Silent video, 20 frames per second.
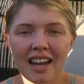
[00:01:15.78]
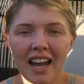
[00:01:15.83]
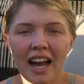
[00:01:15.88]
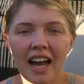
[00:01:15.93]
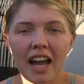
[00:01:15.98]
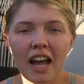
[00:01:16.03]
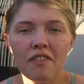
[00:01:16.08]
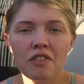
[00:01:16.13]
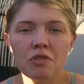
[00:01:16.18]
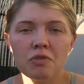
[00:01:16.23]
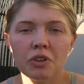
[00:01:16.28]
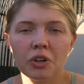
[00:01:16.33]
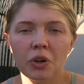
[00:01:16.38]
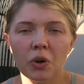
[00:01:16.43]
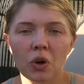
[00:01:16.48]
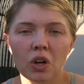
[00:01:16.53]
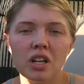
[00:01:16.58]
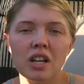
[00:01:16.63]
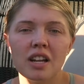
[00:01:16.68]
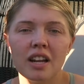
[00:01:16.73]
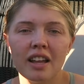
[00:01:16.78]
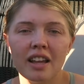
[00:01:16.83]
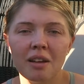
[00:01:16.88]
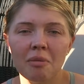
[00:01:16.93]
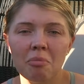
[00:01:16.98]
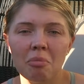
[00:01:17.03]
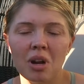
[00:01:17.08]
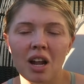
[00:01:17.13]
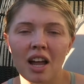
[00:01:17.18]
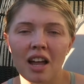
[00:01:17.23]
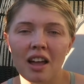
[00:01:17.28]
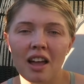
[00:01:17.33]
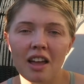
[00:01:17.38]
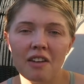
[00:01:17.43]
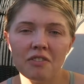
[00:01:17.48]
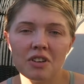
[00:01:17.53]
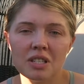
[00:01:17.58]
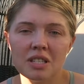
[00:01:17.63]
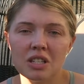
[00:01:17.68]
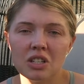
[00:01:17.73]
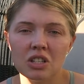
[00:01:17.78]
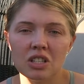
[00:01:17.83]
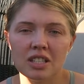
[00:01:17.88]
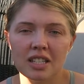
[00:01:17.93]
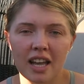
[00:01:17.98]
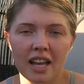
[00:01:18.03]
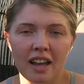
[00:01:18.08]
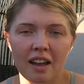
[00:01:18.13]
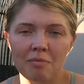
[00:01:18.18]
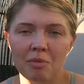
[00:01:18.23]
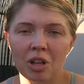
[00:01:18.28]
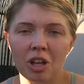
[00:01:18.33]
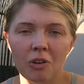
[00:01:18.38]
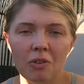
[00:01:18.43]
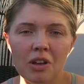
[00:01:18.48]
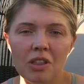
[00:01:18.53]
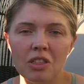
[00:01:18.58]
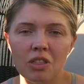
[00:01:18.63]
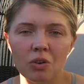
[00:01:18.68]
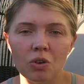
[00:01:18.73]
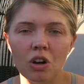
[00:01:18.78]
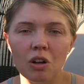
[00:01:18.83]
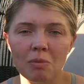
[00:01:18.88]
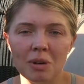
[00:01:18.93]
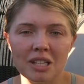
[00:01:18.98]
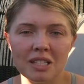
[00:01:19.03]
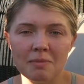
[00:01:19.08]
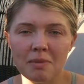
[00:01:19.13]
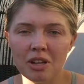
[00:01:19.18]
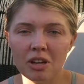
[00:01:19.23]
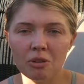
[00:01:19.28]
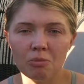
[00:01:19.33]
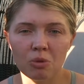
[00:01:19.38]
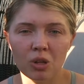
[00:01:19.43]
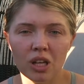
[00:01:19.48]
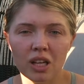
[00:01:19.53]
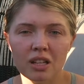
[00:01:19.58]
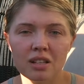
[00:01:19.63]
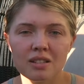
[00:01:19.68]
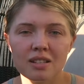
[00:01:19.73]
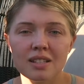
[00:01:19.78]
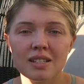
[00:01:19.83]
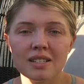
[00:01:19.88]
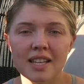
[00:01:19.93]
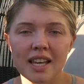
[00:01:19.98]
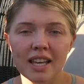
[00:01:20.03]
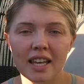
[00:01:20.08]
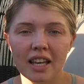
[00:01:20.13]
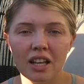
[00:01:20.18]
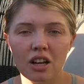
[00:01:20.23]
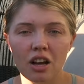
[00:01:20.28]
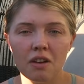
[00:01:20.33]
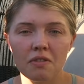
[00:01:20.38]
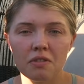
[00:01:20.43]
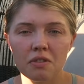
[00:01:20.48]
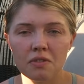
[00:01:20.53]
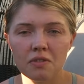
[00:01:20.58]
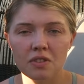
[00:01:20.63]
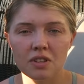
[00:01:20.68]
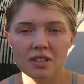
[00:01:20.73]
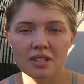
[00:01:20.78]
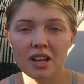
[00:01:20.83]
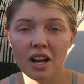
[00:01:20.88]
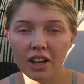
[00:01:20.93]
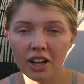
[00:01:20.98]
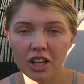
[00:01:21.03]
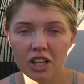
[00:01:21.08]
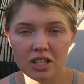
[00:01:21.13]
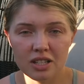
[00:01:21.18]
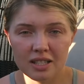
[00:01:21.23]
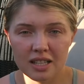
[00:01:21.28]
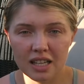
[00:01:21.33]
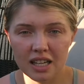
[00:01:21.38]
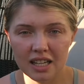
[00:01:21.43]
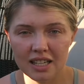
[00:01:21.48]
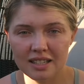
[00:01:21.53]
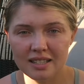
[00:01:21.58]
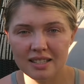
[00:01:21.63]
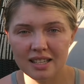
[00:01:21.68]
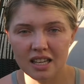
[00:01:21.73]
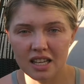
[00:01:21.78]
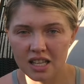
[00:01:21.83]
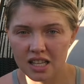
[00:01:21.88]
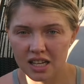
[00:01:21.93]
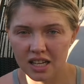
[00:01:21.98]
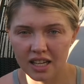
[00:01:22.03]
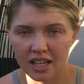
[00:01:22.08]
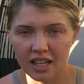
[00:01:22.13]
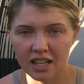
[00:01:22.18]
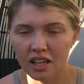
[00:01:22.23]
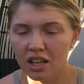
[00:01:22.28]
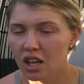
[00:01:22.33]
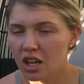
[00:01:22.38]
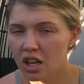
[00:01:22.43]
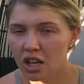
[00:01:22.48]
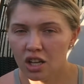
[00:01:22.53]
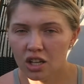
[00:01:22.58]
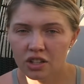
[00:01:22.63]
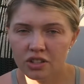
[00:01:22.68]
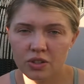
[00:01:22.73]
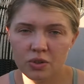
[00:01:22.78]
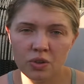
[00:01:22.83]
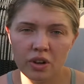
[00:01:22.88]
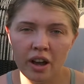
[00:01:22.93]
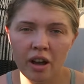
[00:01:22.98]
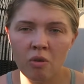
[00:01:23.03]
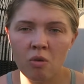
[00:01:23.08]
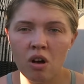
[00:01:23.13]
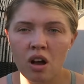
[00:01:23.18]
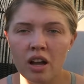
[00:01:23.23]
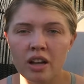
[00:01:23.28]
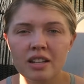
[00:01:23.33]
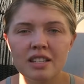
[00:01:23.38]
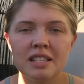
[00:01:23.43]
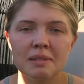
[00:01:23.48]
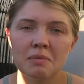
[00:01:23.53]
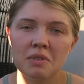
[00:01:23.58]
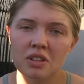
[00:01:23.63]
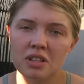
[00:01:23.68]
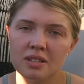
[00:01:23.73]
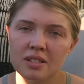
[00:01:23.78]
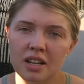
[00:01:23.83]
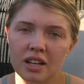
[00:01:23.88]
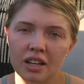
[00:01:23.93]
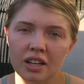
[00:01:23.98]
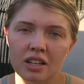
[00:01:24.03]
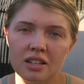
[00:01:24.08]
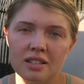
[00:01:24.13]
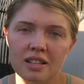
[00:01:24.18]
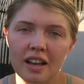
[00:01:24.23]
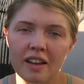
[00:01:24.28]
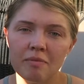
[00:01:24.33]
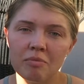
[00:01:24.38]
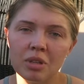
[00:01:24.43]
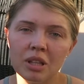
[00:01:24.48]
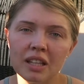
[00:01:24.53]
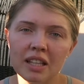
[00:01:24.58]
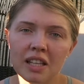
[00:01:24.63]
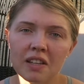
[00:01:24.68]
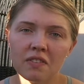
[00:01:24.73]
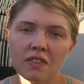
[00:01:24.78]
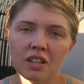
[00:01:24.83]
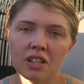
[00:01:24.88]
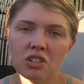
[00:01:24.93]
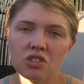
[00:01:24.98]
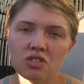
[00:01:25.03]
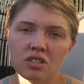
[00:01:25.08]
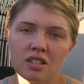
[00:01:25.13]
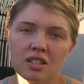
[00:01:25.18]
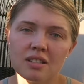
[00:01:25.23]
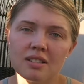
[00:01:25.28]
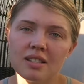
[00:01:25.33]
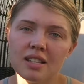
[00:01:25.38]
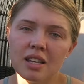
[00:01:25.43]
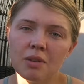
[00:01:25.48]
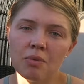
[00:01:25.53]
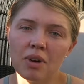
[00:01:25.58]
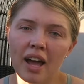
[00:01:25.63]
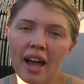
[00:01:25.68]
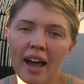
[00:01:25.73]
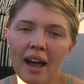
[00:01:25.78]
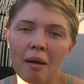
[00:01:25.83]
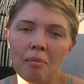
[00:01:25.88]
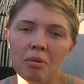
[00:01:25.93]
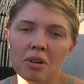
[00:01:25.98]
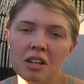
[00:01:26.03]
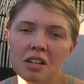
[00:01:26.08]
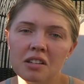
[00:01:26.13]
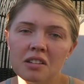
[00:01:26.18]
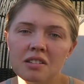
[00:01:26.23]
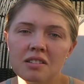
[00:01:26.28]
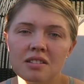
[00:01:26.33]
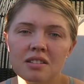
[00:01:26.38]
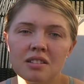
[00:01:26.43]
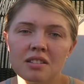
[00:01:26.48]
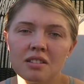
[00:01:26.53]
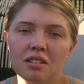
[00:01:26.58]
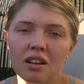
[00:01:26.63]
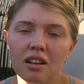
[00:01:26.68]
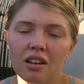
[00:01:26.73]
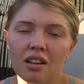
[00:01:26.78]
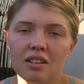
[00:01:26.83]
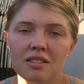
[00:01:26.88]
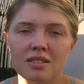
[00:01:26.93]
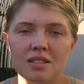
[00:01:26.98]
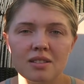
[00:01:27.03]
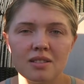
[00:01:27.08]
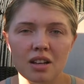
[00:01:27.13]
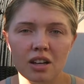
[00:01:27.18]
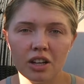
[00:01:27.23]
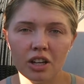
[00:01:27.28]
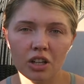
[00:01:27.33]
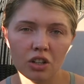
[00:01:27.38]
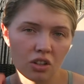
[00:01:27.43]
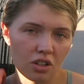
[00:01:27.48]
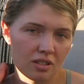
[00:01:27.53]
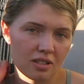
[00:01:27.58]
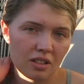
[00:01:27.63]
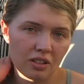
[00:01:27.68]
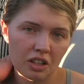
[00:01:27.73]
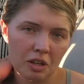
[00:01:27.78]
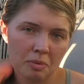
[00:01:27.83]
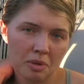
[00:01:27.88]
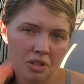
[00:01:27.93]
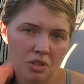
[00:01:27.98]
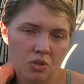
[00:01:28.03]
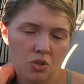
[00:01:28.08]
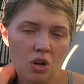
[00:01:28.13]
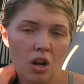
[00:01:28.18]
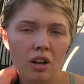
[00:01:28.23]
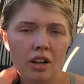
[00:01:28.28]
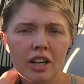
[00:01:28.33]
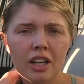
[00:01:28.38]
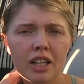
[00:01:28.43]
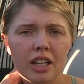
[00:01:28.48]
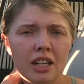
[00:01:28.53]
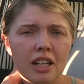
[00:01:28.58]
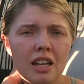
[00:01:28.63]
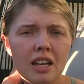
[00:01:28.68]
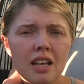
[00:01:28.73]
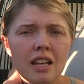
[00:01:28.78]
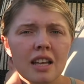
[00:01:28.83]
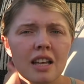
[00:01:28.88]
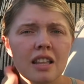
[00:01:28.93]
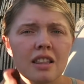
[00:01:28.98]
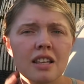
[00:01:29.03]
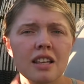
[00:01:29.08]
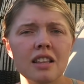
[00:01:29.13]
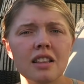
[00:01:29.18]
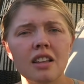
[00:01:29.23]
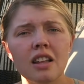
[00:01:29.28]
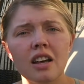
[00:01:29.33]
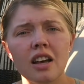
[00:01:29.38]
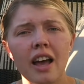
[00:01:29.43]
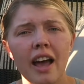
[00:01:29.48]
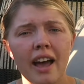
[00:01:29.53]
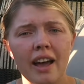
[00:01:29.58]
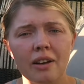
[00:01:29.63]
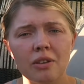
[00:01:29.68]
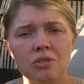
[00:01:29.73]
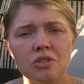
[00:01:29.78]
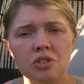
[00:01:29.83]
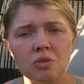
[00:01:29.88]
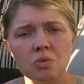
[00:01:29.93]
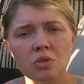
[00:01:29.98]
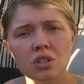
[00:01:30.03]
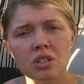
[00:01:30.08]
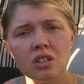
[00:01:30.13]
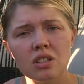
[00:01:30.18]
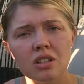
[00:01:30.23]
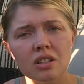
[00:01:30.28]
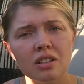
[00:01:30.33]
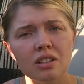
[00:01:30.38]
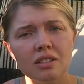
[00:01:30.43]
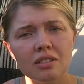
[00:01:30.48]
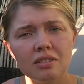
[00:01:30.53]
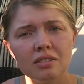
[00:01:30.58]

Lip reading: I haven't recorded it, but every single day I've been going through all my tomato plants and taking off of the suckers that I see that I do not want. Some of the suckers I've been leaving just to see what happens, and because the sucker looks a little bit stronger than the actual